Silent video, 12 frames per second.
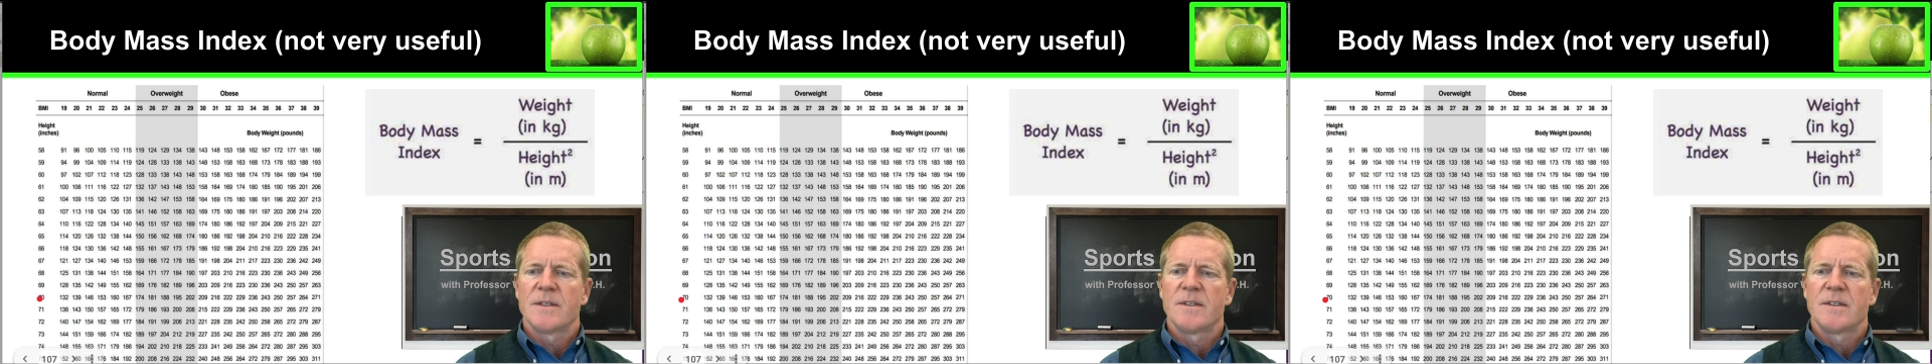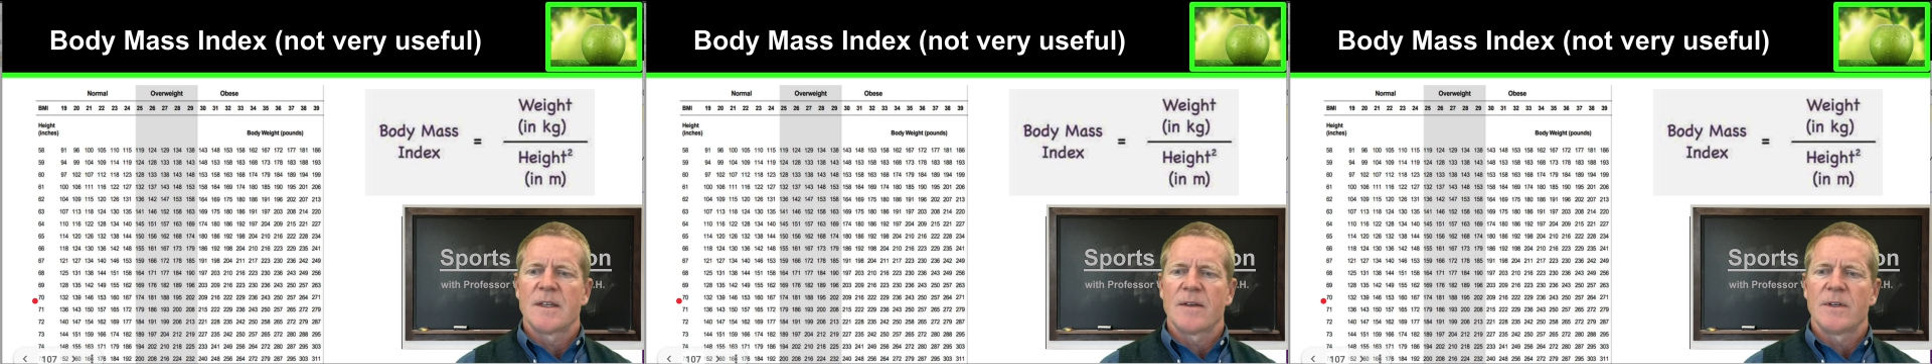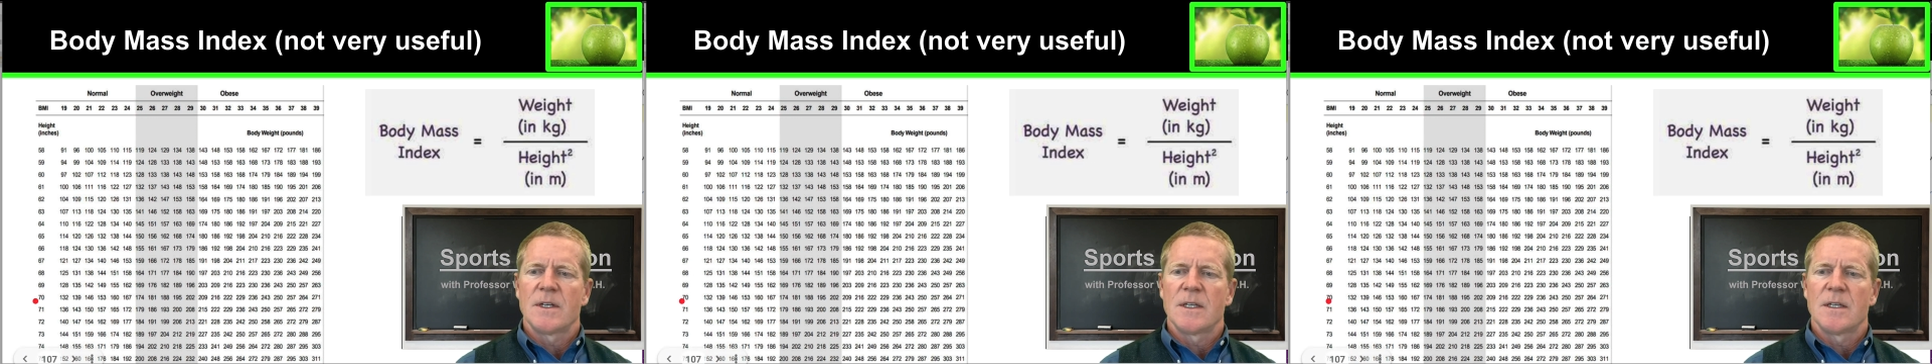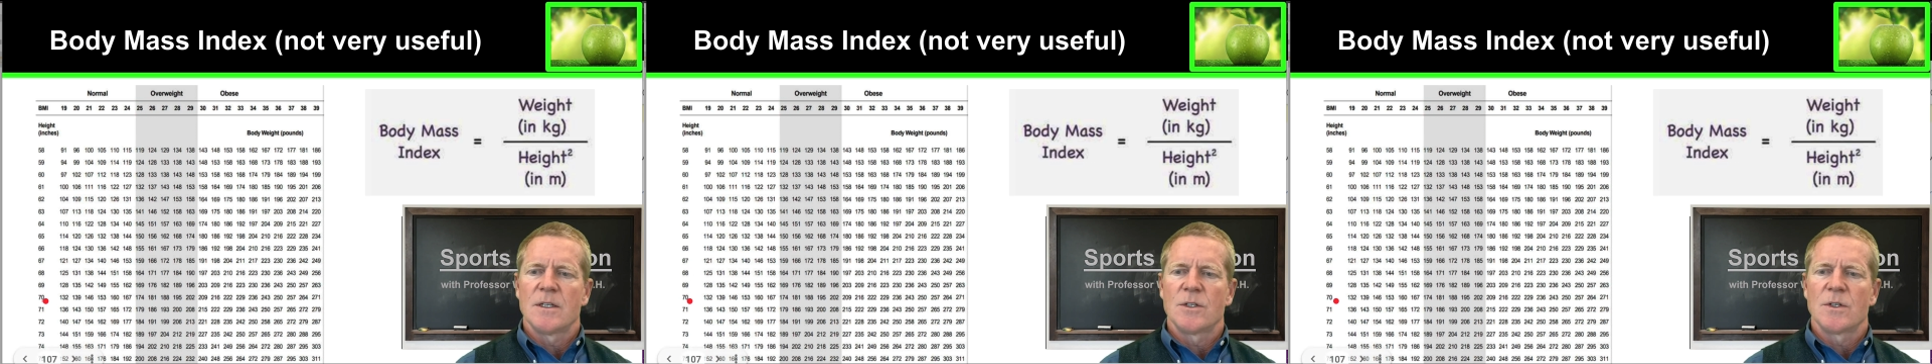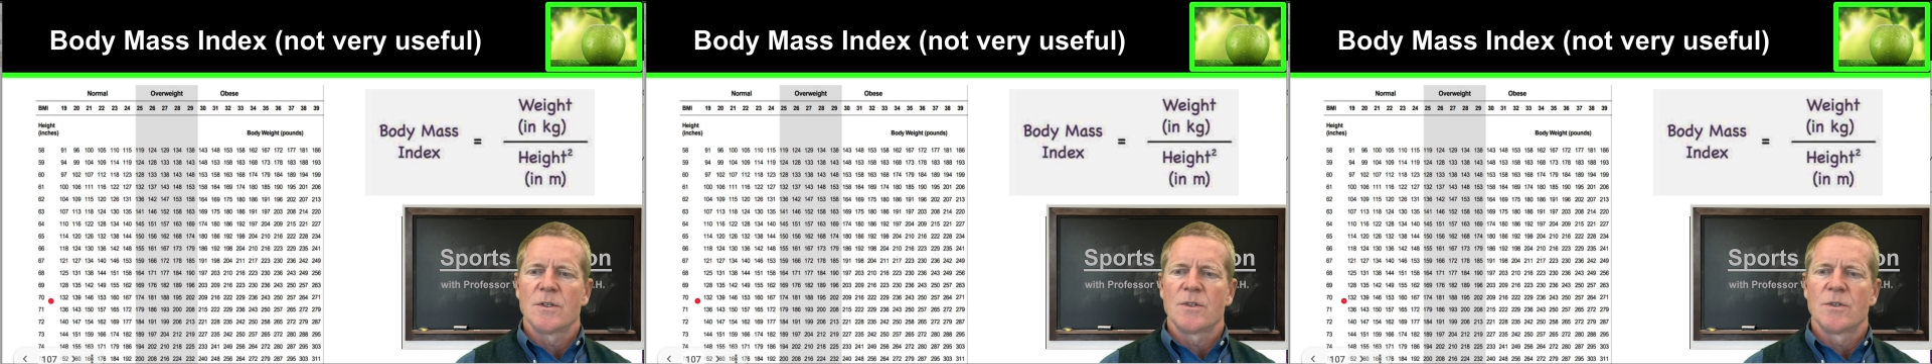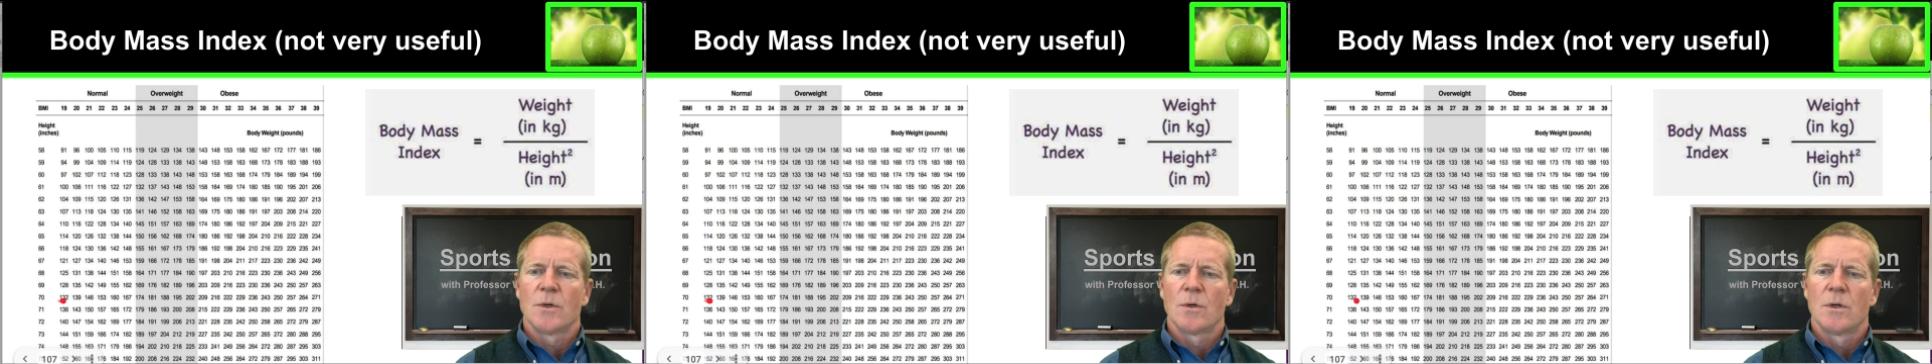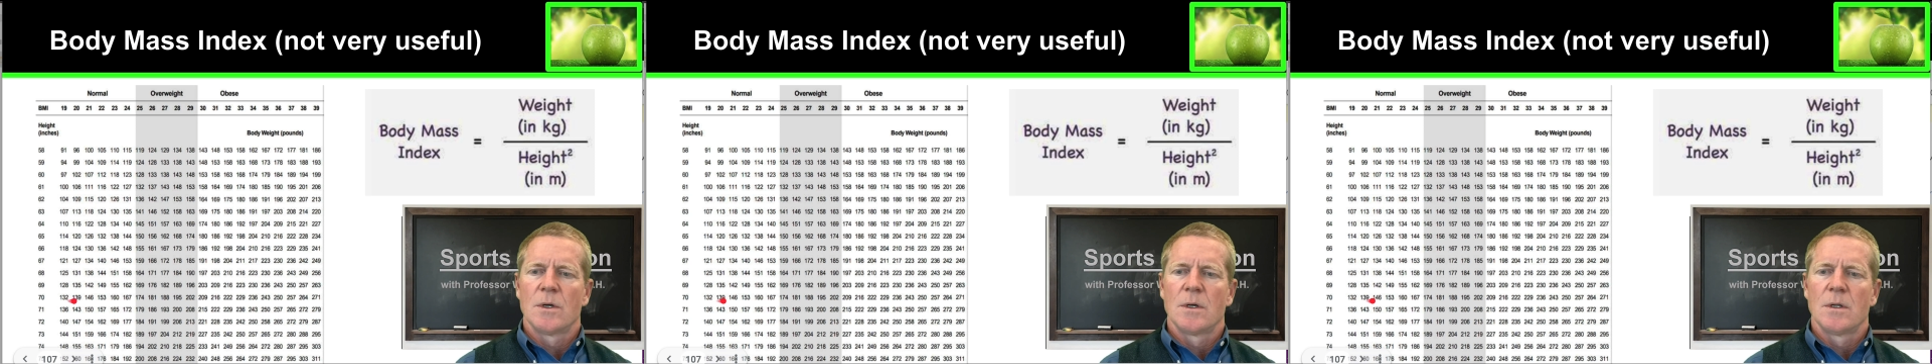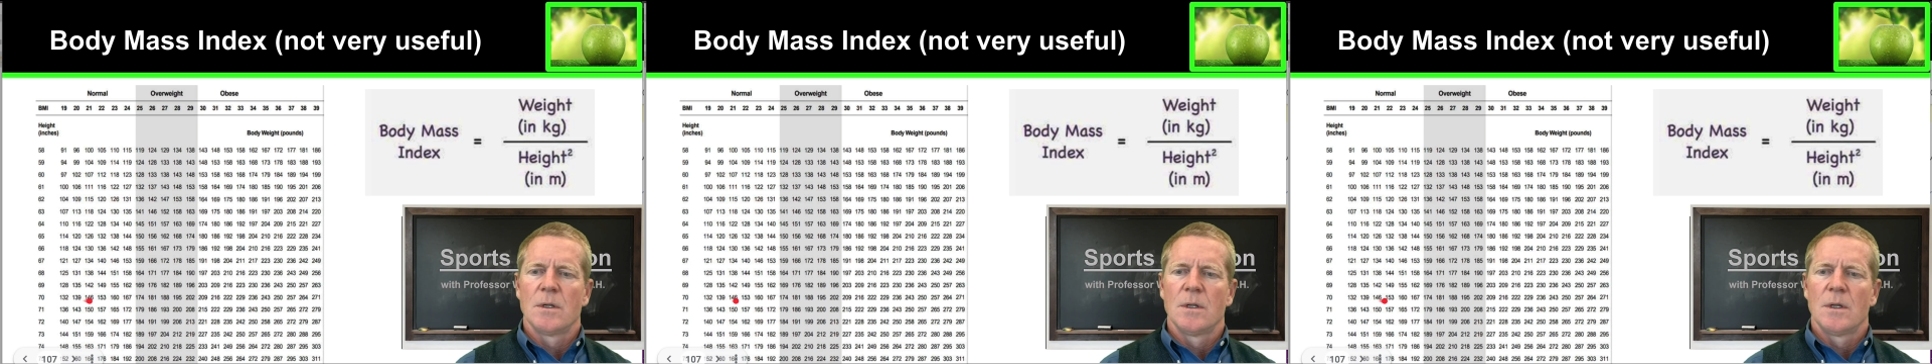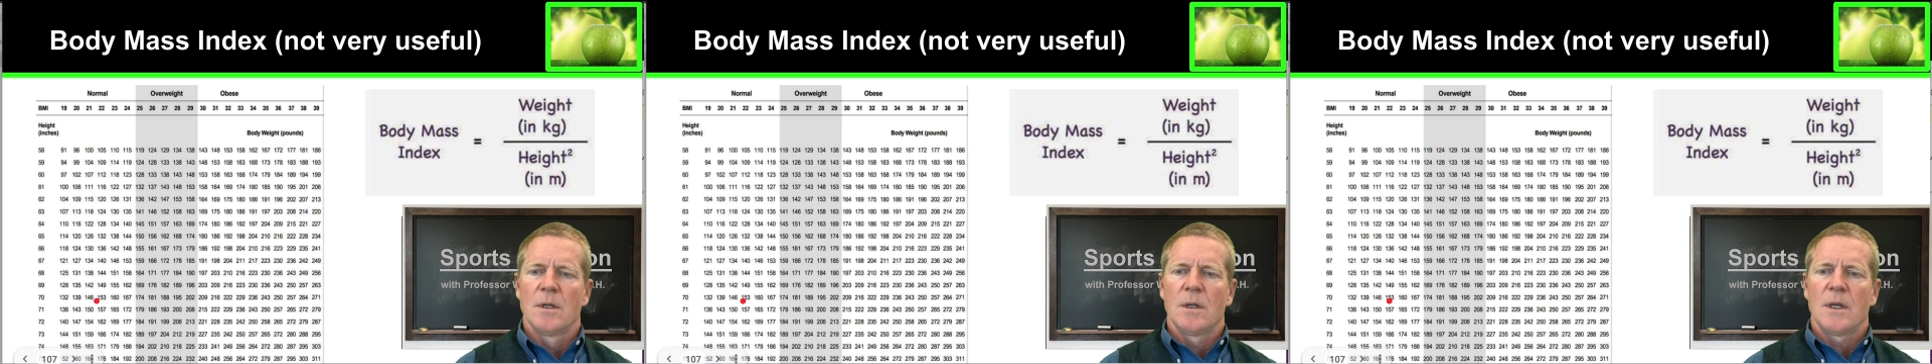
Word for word: 70 inches tall